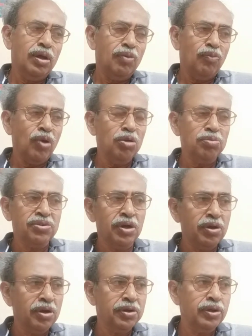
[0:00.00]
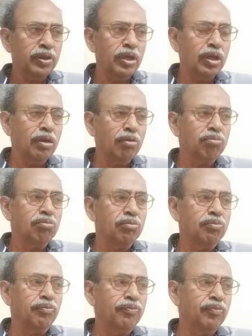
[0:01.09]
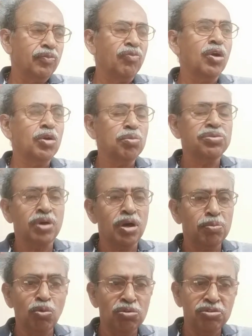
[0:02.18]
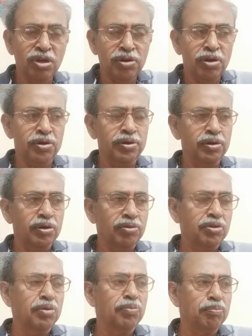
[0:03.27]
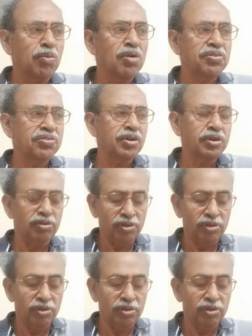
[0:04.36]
Volumes are not the volumes or moles are not considered. Masses are.